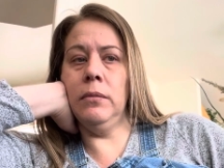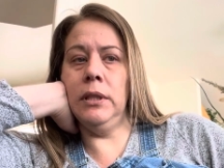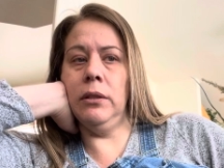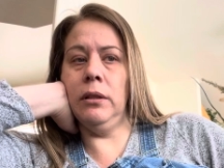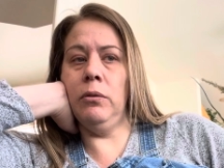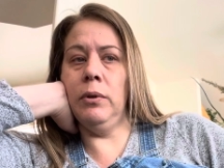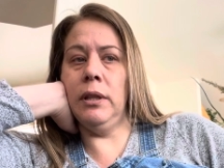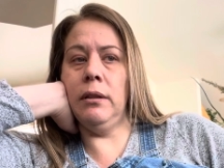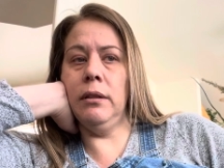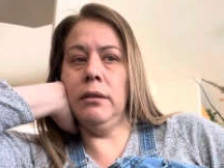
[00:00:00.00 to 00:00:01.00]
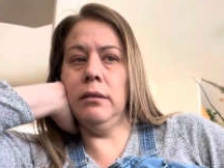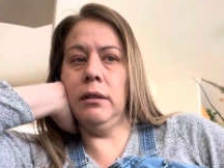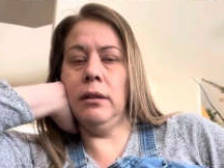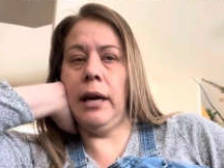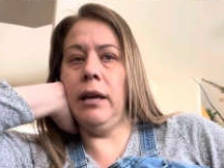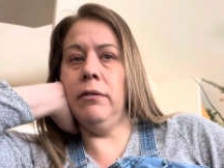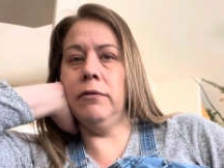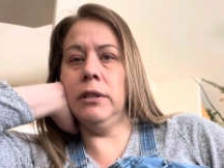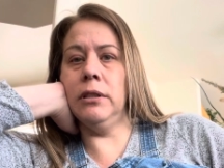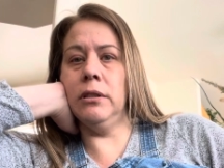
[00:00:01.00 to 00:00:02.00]
dealing with life
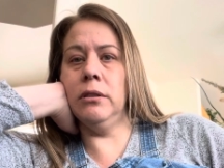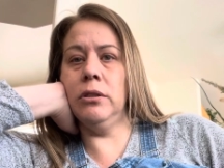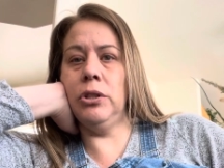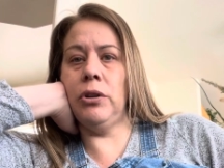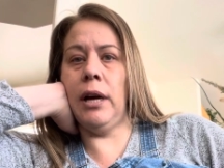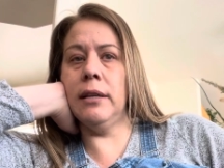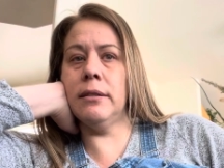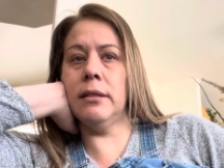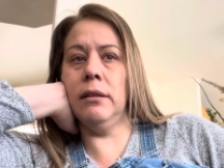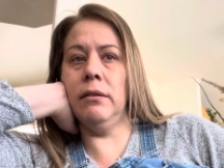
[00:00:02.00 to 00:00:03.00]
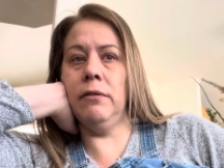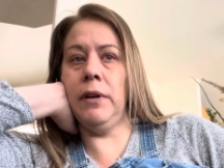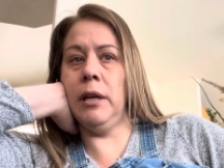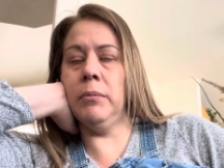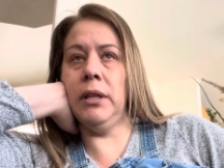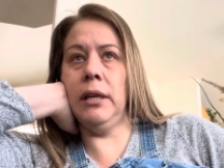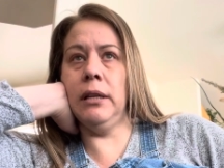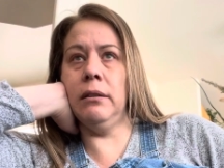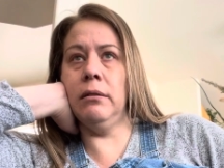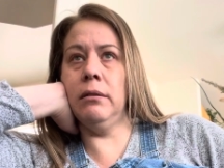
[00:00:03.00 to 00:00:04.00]
and stress and family
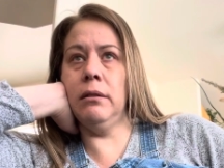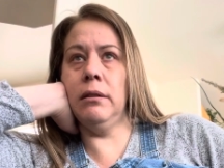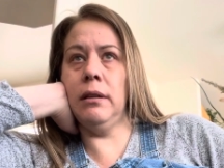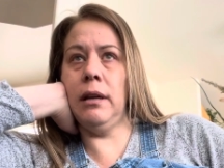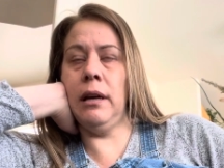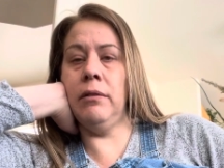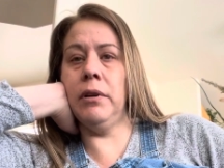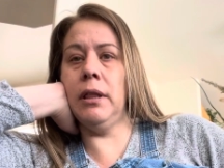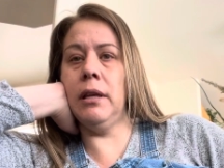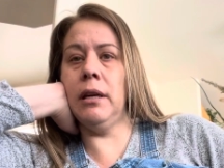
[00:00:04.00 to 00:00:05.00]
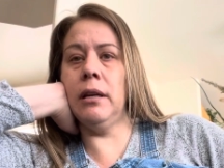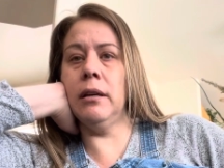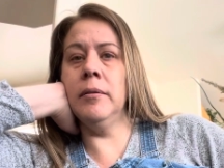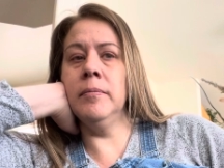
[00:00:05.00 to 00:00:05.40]
and everything.